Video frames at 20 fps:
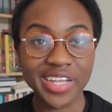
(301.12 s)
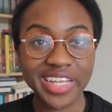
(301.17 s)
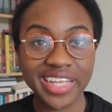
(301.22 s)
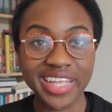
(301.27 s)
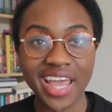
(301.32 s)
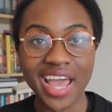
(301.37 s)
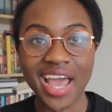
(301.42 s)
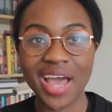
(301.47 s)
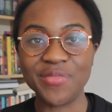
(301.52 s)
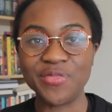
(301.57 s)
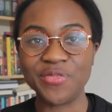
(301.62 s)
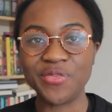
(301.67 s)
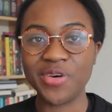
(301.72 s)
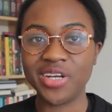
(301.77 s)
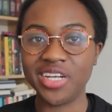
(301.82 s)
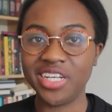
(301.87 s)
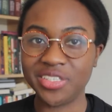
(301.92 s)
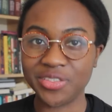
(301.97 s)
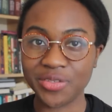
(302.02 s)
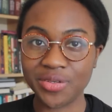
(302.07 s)
recap
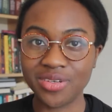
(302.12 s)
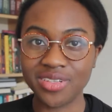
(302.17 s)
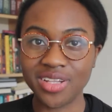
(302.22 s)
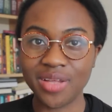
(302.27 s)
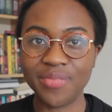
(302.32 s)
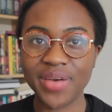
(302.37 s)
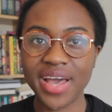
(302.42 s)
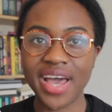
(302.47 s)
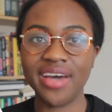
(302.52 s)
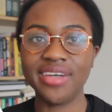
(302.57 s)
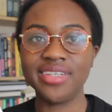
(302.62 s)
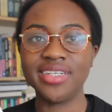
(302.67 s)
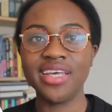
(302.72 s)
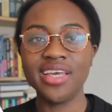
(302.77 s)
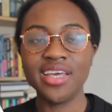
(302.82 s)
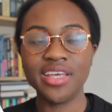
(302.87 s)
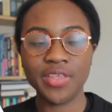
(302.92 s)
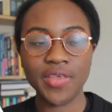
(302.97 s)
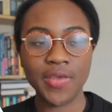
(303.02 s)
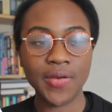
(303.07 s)
what it's all about.
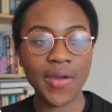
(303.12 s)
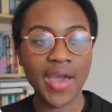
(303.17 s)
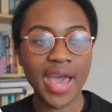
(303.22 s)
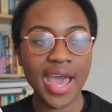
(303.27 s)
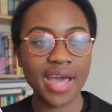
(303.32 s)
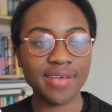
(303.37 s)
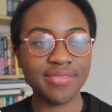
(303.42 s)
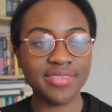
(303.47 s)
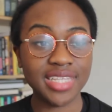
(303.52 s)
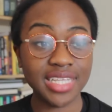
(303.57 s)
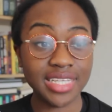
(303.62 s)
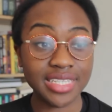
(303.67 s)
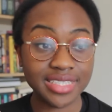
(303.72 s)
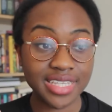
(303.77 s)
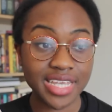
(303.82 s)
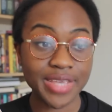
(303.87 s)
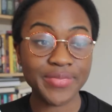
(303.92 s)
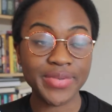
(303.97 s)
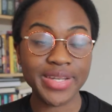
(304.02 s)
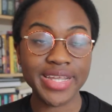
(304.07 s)
You have the
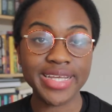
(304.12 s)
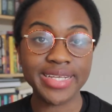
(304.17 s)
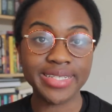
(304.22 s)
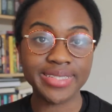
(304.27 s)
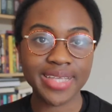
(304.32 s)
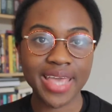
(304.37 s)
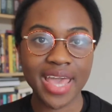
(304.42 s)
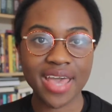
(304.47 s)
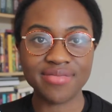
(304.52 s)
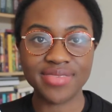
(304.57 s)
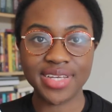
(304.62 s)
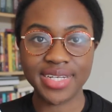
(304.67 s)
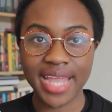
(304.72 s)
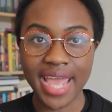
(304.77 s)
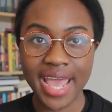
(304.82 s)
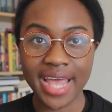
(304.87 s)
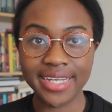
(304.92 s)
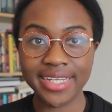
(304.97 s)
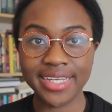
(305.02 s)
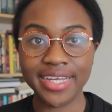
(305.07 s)
siblings Kevin
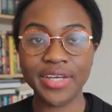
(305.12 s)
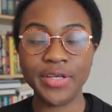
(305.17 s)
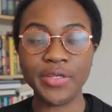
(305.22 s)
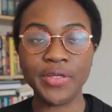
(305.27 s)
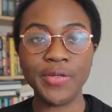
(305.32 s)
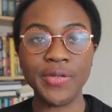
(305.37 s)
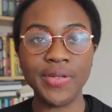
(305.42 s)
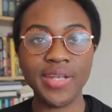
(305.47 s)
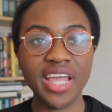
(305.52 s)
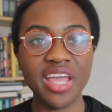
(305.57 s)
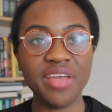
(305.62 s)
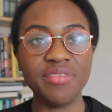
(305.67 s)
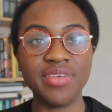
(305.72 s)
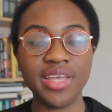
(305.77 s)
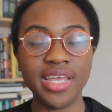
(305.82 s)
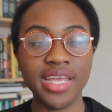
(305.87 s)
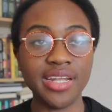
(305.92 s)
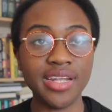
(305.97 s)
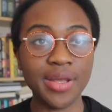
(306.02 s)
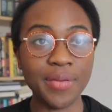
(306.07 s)
Ella who live
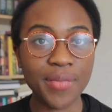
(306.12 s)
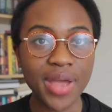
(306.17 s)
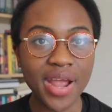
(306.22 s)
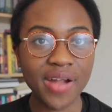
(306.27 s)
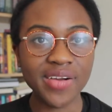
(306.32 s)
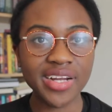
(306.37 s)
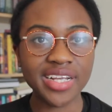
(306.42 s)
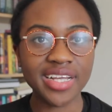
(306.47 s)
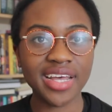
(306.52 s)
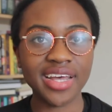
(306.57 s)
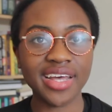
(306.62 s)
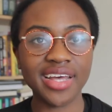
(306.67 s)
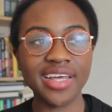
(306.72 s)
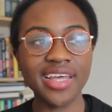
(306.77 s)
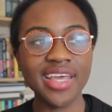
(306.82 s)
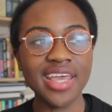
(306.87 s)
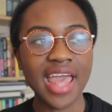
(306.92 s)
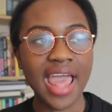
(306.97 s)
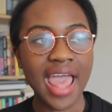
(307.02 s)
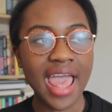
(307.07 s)
in America
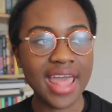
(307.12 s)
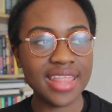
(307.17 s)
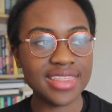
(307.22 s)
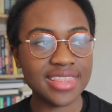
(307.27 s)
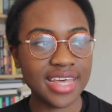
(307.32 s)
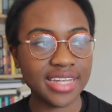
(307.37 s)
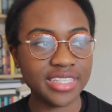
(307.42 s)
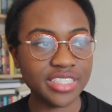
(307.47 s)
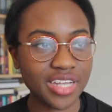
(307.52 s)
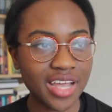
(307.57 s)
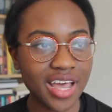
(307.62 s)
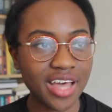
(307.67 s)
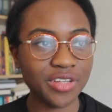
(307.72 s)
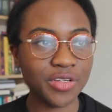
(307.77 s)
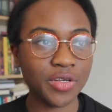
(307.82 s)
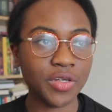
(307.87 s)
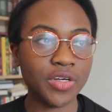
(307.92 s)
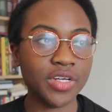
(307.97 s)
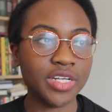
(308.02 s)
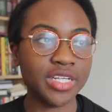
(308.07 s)
and their
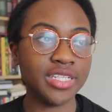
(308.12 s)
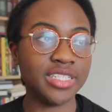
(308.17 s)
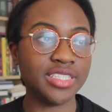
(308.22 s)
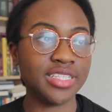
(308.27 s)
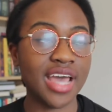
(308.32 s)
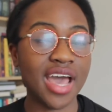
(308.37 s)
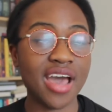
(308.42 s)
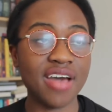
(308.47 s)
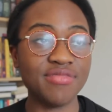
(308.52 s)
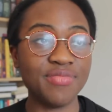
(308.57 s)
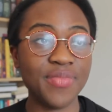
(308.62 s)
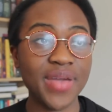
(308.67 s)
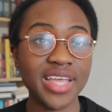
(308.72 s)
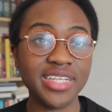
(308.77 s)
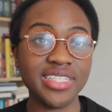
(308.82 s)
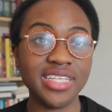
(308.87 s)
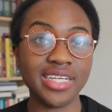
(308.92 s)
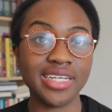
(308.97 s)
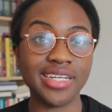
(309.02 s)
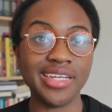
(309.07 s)
childhoods have
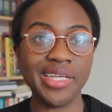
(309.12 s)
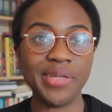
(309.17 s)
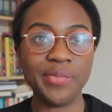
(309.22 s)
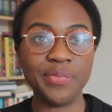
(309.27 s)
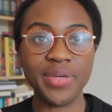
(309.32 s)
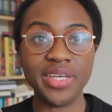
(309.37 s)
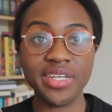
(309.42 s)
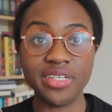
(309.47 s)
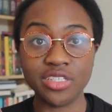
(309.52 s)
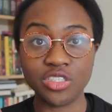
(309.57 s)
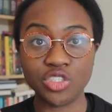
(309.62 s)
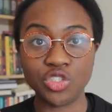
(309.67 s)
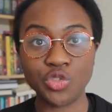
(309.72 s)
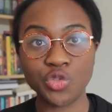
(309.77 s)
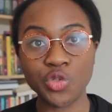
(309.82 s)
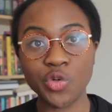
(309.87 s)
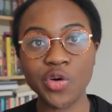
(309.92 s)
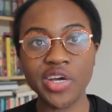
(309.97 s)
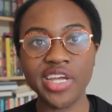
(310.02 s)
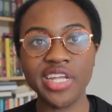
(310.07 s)
basically been
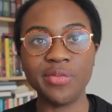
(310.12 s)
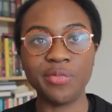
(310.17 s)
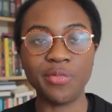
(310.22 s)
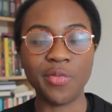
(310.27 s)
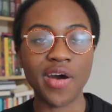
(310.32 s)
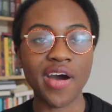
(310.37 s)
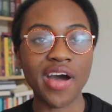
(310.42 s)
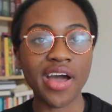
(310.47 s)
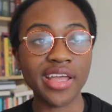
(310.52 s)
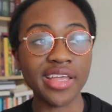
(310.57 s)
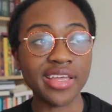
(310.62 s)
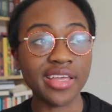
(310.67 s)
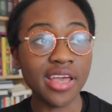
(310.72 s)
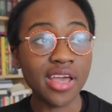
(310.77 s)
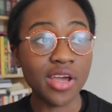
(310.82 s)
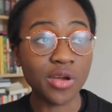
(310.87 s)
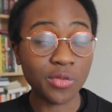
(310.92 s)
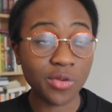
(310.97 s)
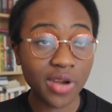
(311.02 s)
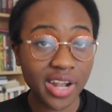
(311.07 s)
destroyed by
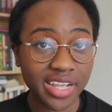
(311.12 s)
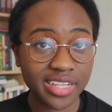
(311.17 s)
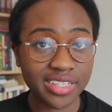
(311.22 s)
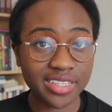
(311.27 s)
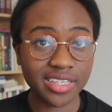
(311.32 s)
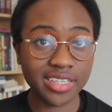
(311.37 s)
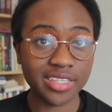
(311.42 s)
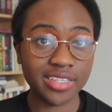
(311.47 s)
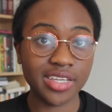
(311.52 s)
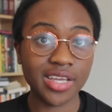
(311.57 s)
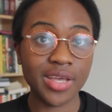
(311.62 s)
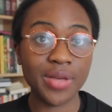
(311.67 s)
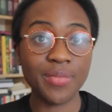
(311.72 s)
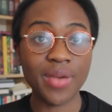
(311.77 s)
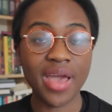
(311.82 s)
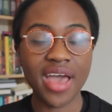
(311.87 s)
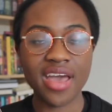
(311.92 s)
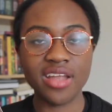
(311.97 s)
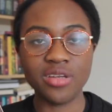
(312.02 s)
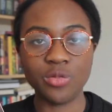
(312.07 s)

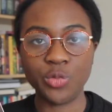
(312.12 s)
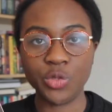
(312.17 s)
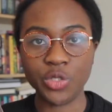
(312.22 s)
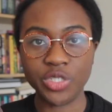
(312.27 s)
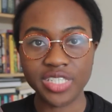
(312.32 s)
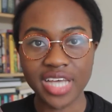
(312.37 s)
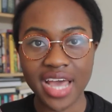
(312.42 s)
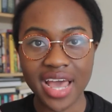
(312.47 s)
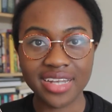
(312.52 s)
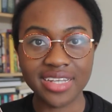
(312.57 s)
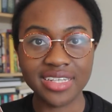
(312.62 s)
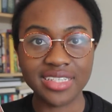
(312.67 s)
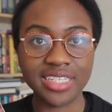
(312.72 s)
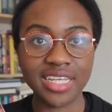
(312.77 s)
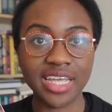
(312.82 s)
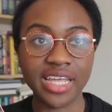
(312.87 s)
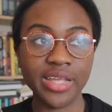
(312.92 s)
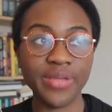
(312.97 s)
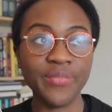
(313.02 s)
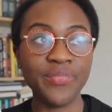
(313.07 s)
racism and
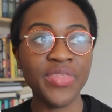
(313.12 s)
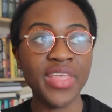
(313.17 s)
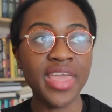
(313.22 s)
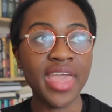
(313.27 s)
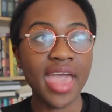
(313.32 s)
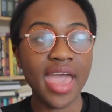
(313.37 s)
brutality.